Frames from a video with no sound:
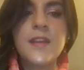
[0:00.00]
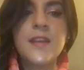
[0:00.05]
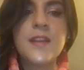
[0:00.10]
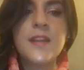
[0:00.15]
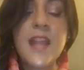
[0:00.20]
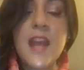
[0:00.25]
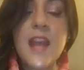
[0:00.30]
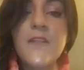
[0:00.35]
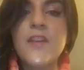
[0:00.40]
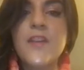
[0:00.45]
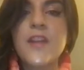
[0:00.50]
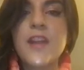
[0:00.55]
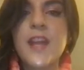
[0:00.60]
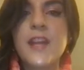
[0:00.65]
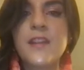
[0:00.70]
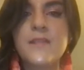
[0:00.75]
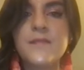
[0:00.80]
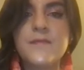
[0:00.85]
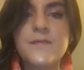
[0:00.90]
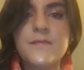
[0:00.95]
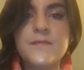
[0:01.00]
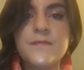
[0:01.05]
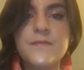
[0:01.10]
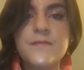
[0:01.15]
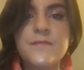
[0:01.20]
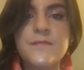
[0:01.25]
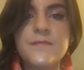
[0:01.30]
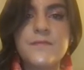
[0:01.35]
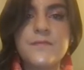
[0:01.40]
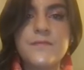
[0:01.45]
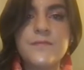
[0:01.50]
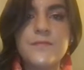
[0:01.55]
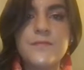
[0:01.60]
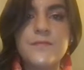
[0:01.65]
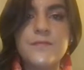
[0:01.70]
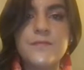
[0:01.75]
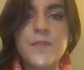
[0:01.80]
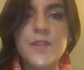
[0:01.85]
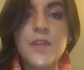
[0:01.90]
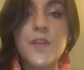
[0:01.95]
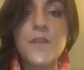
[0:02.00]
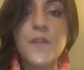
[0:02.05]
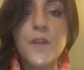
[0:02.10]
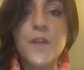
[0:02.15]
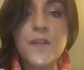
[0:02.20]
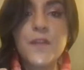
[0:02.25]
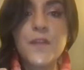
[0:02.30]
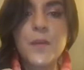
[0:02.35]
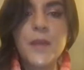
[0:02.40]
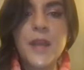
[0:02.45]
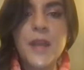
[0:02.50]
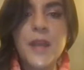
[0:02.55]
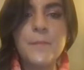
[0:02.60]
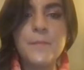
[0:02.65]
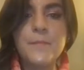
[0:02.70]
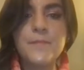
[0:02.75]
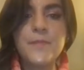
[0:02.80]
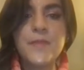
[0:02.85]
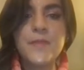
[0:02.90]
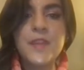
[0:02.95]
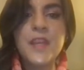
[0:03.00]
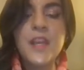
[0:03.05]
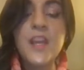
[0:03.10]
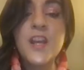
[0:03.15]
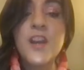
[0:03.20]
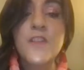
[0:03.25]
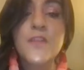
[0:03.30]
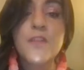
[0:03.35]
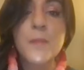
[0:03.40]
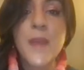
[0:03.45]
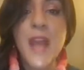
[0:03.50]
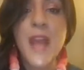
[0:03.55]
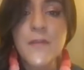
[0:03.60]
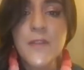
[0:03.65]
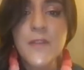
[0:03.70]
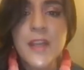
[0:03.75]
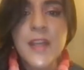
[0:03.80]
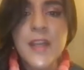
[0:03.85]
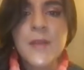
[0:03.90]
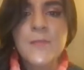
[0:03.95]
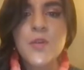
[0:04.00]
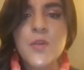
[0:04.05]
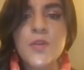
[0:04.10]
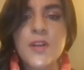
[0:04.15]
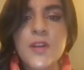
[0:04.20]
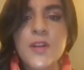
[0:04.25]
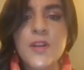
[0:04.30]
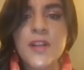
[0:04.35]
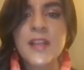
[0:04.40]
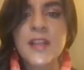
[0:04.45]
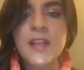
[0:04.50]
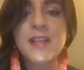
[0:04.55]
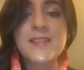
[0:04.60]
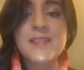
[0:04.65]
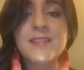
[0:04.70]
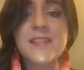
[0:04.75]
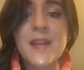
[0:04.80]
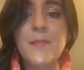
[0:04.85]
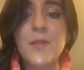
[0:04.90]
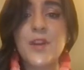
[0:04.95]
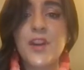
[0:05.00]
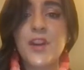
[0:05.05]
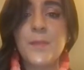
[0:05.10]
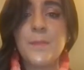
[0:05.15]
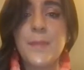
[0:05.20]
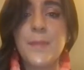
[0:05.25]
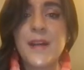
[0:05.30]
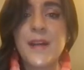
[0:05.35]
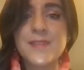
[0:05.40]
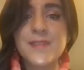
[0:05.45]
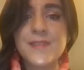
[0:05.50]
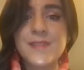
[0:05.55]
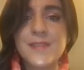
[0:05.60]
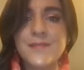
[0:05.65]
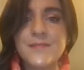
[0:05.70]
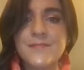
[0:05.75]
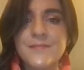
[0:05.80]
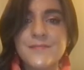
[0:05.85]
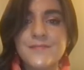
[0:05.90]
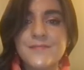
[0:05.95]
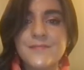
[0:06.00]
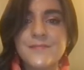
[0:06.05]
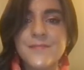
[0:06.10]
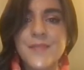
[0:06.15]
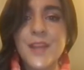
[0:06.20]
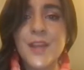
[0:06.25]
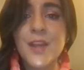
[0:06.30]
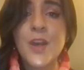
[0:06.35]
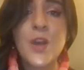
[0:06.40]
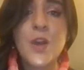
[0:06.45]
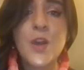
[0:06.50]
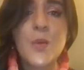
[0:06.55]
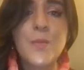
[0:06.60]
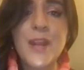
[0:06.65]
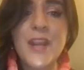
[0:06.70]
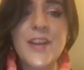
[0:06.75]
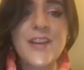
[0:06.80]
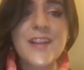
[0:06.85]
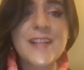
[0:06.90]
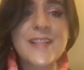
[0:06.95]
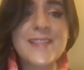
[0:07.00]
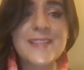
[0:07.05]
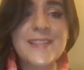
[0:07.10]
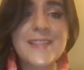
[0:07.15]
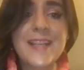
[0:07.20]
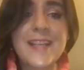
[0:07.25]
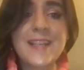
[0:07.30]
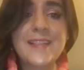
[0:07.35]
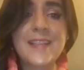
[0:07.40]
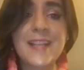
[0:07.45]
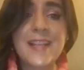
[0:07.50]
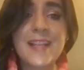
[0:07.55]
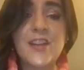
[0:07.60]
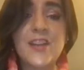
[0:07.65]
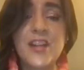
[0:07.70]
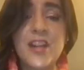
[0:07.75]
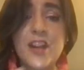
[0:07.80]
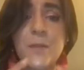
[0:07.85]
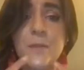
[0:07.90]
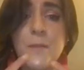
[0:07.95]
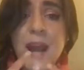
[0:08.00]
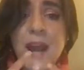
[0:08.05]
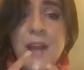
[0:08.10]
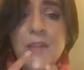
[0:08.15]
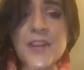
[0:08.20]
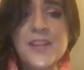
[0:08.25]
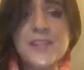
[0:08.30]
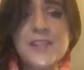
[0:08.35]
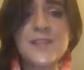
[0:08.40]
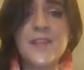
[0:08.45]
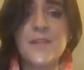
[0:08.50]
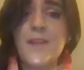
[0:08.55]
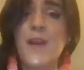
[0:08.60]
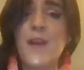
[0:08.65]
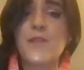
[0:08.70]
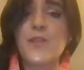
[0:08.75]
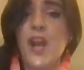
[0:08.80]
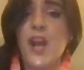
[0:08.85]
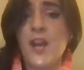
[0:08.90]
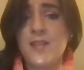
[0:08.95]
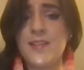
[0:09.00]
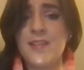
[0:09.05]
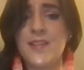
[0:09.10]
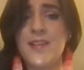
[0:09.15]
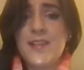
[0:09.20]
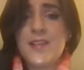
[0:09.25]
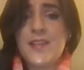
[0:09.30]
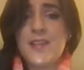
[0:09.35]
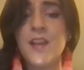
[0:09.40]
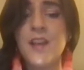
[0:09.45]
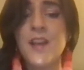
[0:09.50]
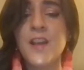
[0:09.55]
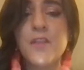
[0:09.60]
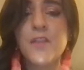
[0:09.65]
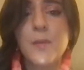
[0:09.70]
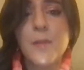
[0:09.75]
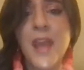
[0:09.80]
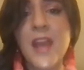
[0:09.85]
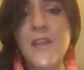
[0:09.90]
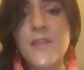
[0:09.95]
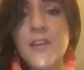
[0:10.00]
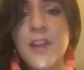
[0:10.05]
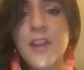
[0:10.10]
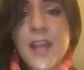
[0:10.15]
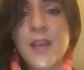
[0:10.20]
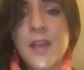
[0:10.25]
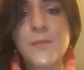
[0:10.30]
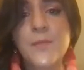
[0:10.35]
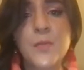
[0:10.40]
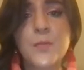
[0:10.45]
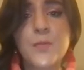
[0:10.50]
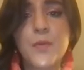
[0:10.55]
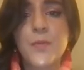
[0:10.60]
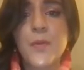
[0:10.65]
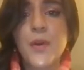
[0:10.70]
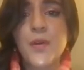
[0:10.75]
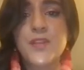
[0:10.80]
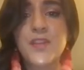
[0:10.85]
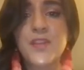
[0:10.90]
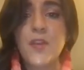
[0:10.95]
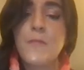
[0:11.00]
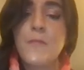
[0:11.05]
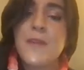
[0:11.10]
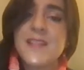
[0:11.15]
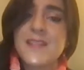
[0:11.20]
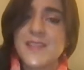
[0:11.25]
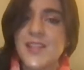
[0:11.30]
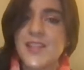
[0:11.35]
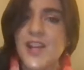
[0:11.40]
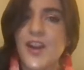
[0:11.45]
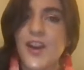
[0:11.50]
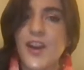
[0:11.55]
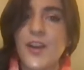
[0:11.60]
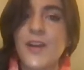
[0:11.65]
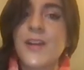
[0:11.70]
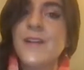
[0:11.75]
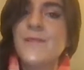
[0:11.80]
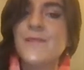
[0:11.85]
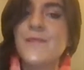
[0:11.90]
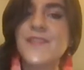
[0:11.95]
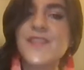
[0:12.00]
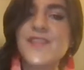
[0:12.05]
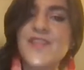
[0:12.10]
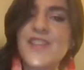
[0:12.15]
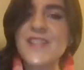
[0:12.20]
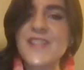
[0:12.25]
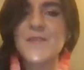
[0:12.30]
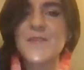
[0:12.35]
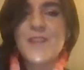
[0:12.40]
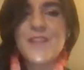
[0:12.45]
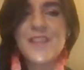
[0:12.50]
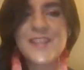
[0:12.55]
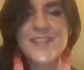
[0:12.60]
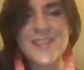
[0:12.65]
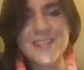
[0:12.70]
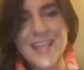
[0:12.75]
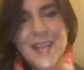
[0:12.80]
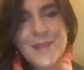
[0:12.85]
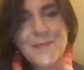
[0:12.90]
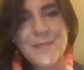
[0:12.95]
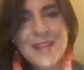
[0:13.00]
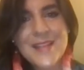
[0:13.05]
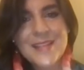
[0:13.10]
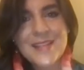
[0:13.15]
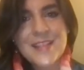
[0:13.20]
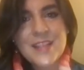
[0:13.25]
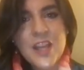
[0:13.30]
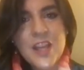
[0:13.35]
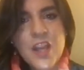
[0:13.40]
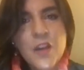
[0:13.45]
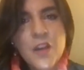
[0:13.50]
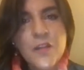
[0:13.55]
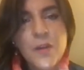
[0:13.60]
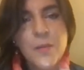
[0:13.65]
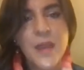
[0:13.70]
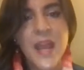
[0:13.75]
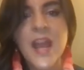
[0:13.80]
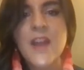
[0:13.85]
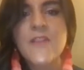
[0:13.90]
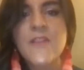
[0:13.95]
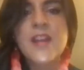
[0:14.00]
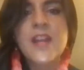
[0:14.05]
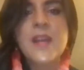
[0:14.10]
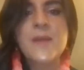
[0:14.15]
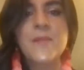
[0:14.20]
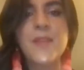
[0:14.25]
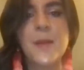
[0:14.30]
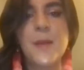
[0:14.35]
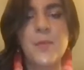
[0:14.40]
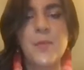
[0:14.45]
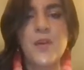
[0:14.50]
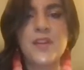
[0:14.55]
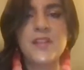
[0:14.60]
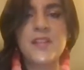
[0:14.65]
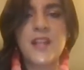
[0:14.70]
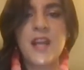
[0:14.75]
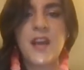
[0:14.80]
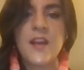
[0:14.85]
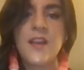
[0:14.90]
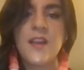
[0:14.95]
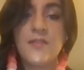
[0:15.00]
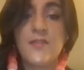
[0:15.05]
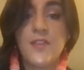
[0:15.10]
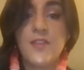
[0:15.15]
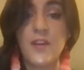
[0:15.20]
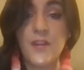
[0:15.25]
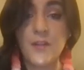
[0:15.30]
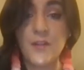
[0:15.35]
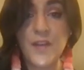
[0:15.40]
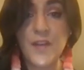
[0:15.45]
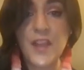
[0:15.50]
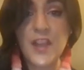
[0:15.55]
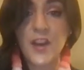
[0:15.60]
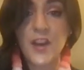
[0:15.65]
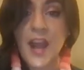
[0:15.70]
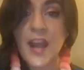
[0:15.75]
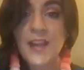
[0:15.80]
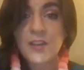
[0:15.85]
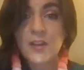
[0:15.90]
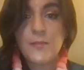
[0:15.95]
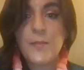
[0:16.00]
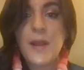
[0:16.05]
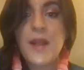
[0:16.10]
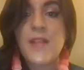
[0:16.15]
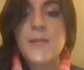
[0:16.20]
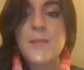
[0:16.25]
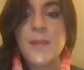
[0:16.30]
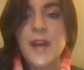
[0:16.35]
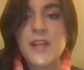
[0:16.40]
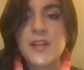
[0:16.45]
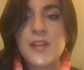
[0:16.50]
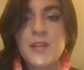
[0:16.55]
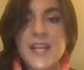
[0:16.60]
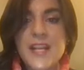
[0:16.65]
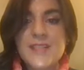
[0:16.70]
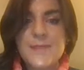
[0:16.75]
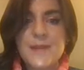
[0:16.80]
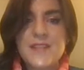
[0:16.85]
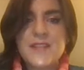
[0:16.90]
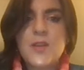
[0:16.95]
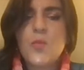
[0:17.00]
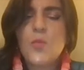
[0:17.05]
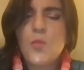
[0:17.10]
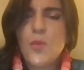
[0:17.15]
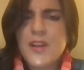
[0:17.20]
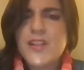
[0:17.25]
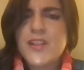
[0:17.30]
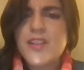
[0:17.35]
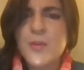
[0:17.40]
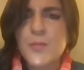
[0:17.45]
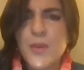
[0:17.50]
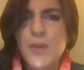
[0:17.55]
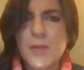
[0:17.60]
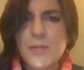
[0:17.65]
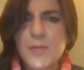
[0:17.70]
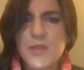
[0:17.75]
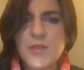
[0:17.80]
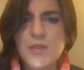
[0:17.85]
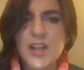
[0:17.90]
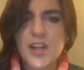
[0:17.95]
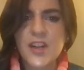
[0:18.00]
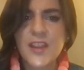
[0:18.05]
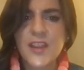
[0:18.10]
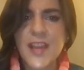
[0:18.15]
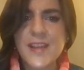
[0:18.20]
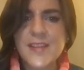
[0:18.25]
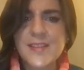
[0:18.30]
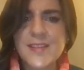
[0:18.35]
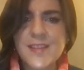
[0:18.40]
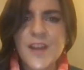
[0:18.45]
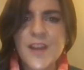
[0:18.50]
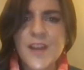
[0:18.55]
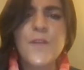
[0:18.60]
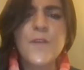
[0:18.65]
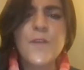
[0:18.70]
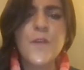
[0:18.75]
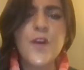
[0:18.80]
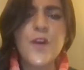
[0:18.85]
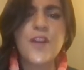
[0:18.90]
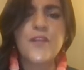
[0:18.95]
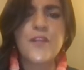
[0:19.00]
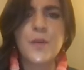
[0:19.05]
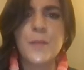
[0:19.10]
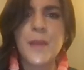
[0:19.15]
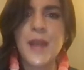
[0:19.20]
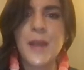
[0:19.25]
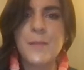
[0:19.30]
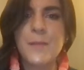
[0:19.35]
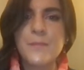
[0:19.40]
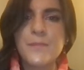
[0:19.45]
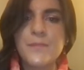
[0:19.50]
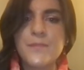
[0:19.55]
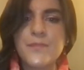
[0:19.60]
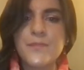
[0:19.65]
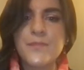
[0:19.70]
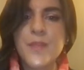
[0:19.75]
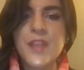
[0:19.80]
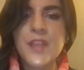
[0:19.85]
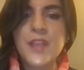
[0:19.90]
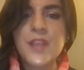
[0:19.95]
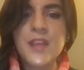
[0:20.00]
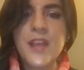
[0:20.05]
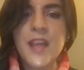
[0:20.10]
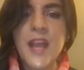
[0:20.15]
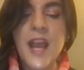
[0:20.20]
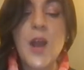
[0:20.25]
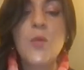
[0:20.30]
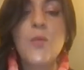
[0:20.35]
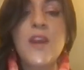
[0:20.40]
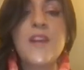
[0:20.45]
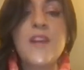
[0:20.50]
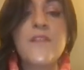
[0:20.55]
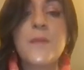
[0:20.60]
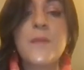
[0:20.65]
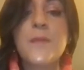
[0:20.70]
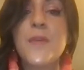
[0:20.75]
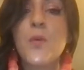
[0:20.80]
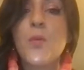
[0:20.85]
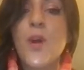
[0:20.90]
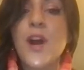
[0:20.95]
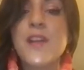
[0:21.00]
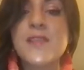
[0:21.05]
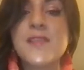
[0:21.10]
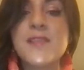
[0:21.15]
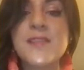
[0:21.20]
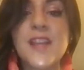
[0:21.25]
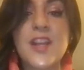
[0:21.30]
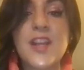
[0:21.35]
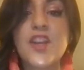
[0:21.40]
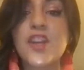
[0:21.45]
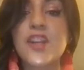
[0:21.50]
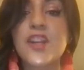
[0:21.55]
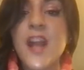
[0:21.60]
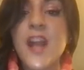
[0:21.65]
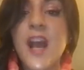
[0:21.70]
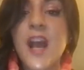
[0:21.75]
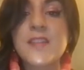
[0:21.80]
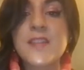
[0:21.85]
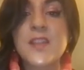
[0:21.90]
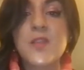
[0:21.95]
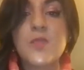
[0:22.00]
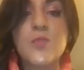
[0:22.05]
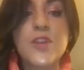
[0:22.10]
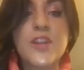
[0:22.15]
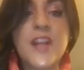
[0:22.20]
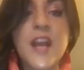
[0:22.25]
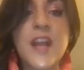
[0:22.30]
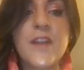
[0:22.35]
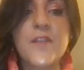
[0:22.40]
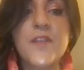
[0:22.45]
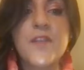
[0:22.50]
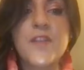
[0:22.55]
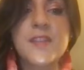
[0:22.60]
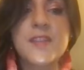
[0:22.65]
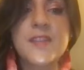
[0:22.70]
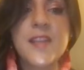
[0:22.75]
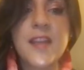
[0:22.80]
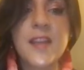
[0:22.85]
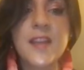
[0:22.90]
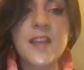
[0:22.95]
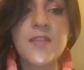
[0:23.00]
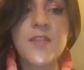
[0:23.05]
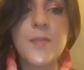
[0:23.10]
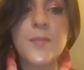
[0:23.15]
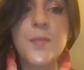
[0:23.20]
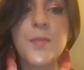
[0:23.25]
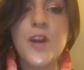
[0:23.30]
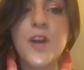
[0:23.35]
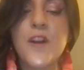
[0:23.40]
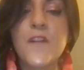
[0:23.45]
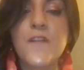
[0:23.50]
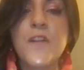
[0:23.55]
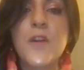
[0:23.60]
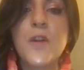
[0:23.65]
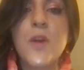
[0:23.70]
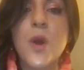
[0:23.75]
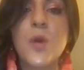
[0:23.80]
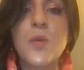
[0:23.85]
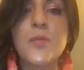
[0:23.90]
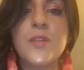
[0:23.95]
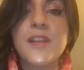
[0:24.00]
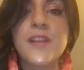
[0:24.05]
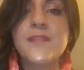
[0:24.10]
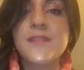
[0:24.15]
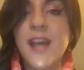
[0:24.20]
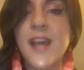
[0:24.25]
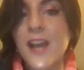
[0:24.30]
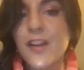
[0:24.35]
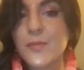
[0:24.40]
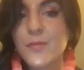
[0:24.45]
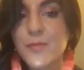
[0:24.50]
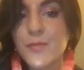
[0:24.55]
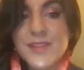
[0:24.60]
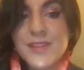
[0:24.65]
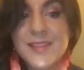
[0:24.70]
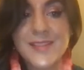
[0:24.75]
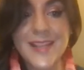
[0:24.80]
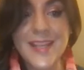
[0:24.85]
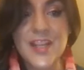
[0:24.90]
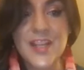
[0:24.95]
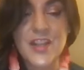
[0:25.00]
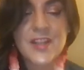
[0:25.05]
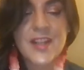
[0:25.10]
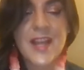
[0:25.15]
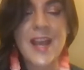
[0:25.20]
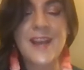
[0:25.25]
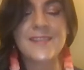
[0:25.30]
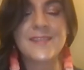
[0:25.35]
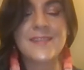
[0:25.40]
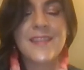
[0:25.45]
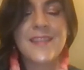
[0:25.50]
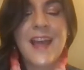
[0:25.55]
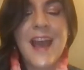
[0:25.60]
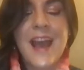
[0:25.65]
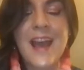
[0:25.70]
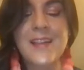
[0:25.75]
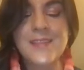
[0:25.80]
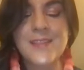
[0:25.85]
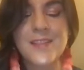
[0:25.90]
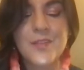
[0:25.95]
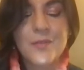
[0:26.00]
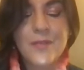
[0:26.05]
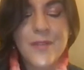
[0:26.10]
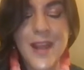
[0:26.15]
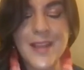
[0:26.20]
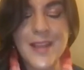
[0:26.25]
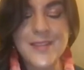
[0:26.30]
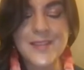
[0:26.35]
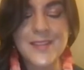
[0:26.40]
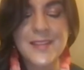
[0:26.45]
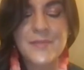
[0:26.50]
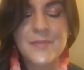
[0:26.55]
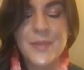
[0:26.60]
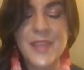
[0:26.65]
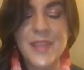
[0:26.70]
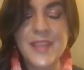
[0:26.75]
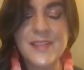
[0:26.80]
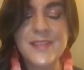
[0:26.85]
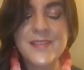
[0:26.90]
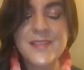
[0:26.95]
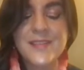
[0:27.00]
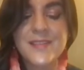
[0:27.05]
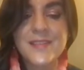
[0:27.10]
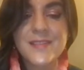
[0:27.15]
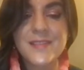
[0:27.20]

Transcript: Never again. Forth from him. From every him who claimed his name on her bust, who buried a stake declaring her mouth his newfound continent, from every him who provoked the beast in her, just for the entertainment, from every him that pointed her finger at their belly button, expecting water to break between her legs, forth from him. Away from the ones that could not and would not forsake the book of their own entitled mutilation, at last rest in peace.